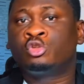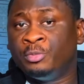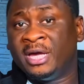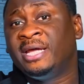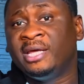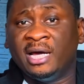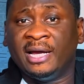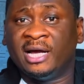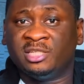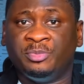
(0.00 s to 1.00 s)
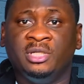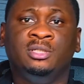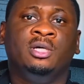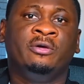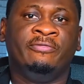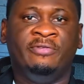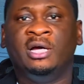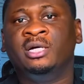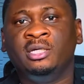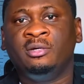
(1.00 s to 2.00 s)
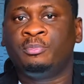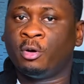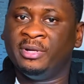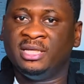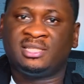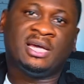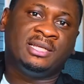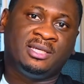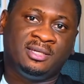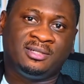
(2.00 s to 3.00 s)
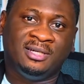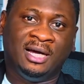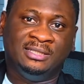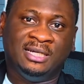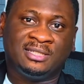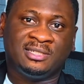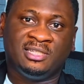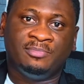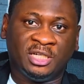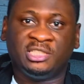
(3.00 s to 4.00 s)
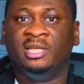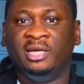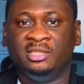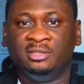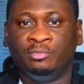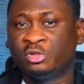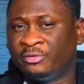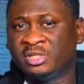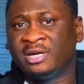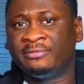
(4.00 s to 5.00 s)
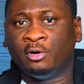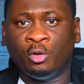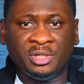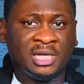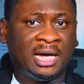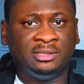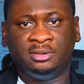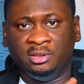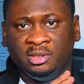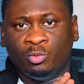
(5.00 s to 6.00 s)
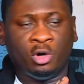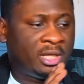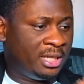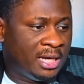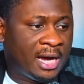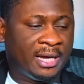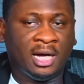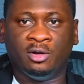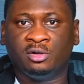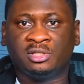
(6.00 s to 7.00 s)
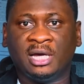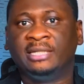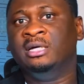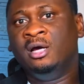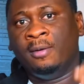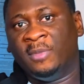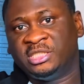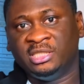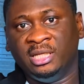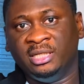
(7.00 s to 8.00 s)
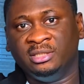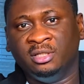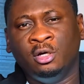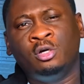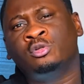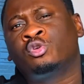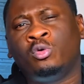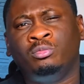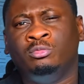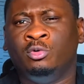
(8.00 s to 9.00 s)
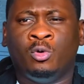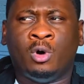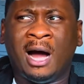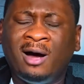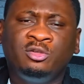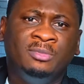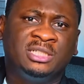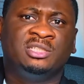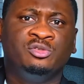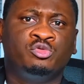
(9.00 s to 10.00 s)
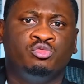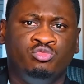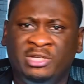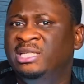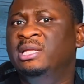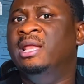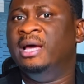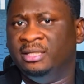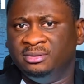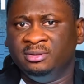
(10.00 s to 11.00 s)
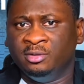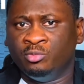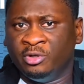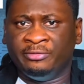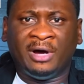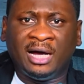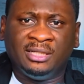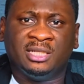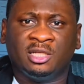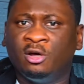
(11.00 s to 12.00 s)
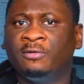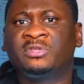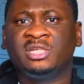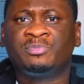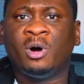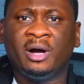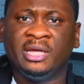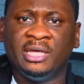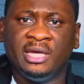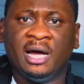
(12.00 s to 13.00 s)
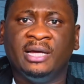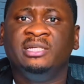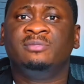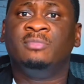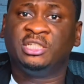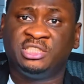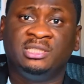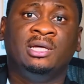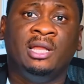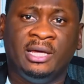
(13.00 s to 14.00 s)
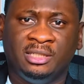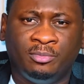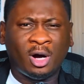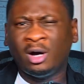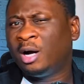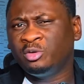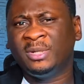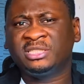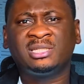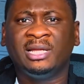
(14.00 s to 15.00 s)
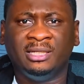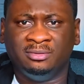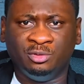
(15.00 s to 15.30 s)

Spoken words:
So behind AI has been a very prominent sidekick, and that is machine learning. Most of us have always had the word AI alongside machine learning. So how do machines really learn? We've heard that a lot of things powering AI is machine learning. But how do machines learn?